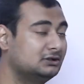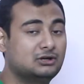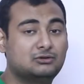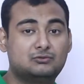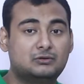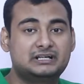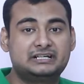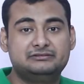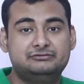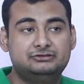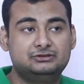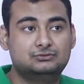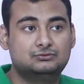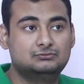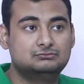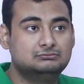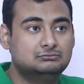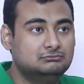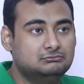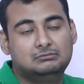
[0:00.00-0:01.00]
Now, what if you
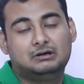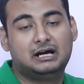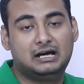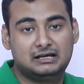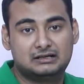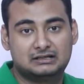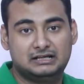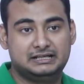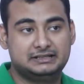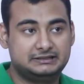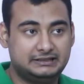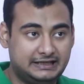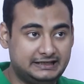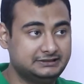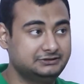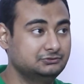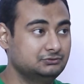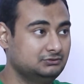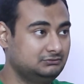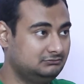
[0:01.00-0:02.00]
are like,
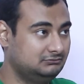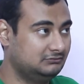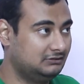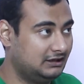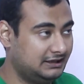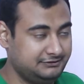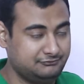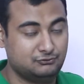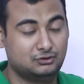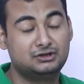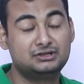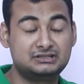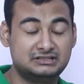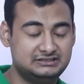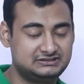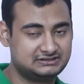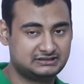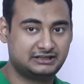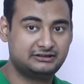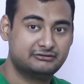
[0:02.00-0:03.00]
hey, dude, I want
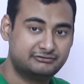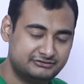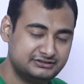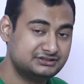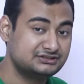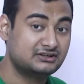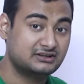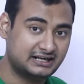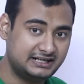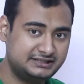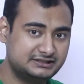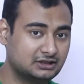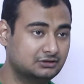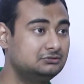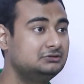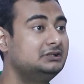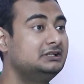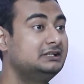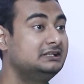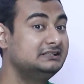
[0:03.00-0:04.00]
this kind of feature right
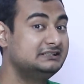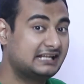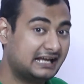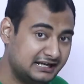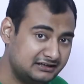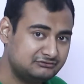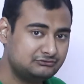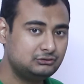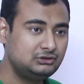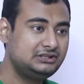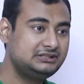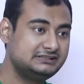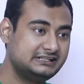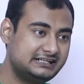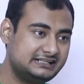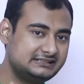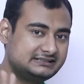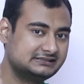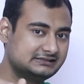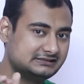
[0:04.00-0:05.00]
now. Thankfully,
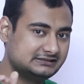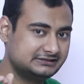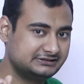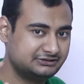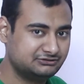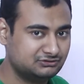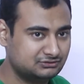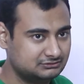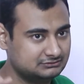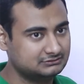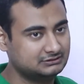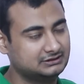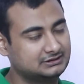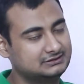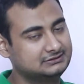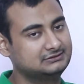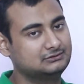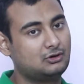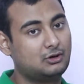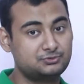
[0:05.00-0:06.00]
there is a you know
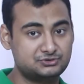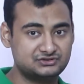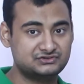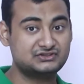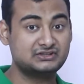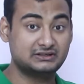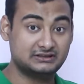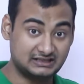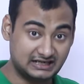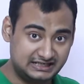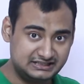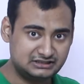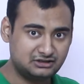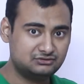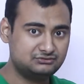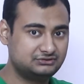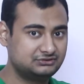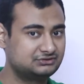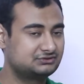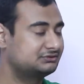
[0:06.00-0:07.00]
uh, options right
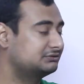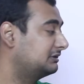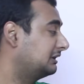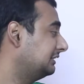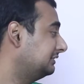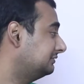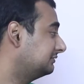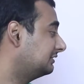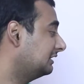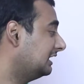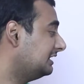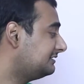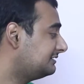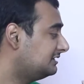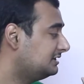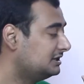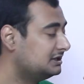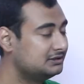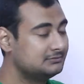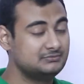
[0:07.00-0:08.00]
now you can utilize.
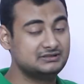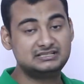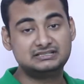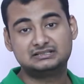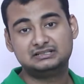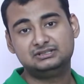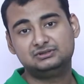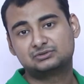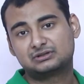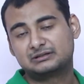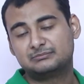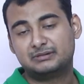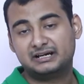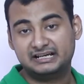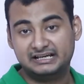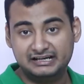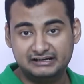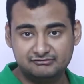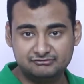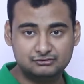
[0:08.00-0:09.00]
Basically, you can
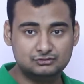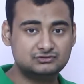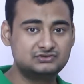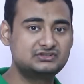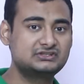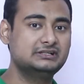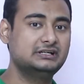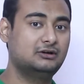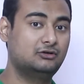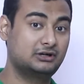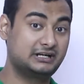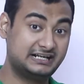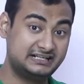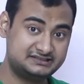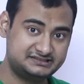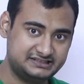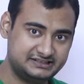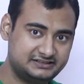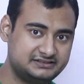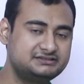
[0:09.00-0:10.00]
buy headphones or
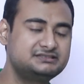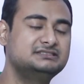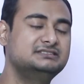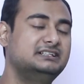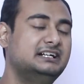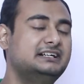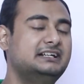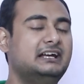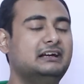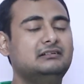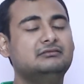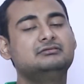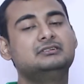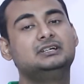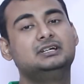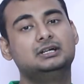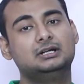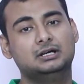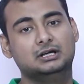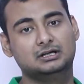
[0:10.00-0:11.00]
headsets that have
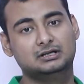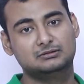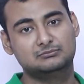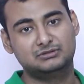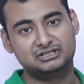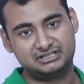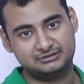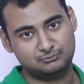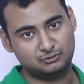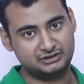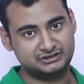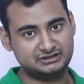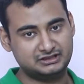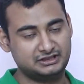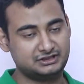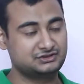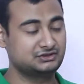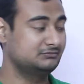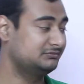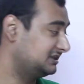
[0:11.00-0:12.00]
uh, multi-point
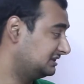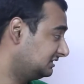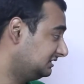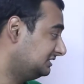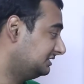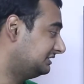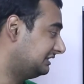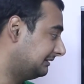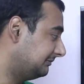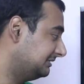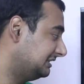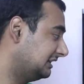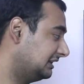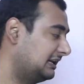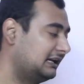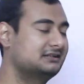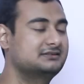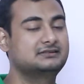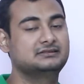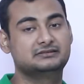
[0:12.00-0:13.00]
connection. Basically, JBL
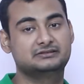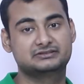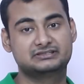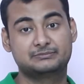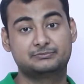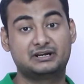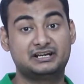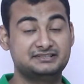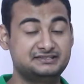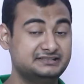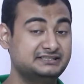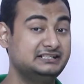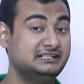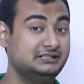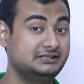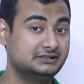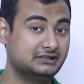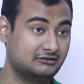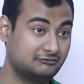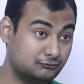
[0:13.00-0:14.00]
has a
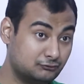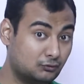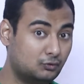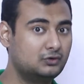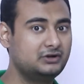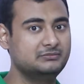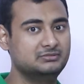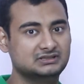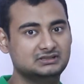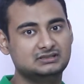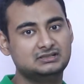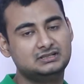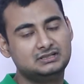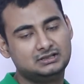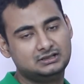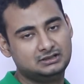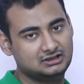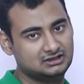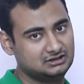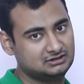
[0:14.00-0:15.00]
surprisingly affordable
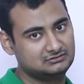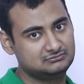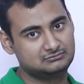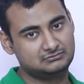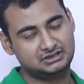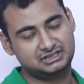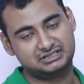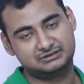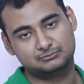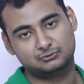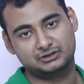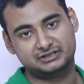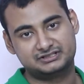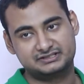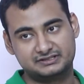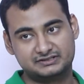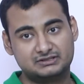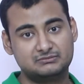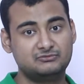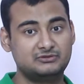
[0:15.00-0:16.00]
uh, multi-point
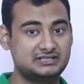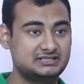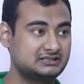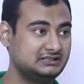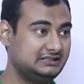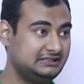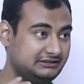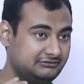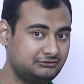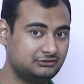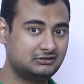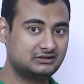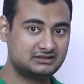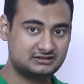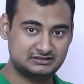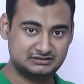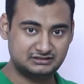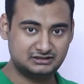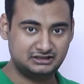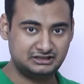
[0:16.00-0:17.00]
system. Basically, if you are
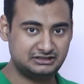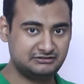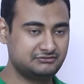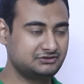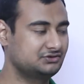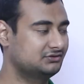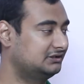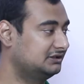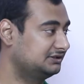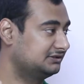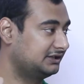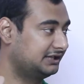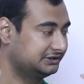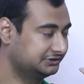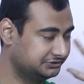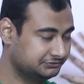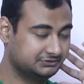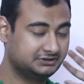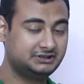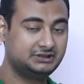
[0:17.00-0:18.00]
a single individual and
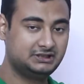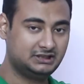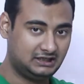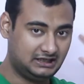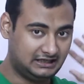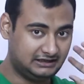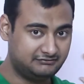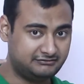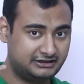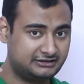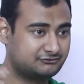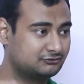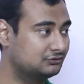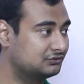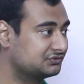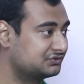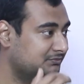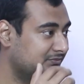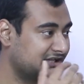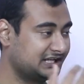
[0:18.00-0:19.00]
like, dude, I have
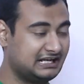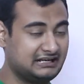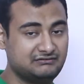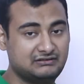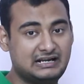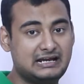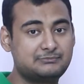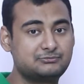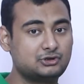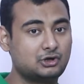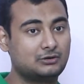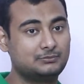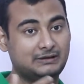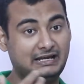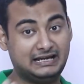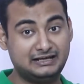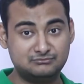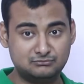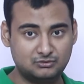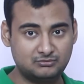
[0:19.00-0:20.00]
headphones, but I have a
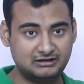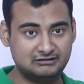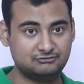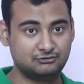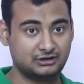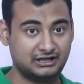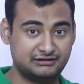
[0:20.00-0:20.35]
laptop and mobile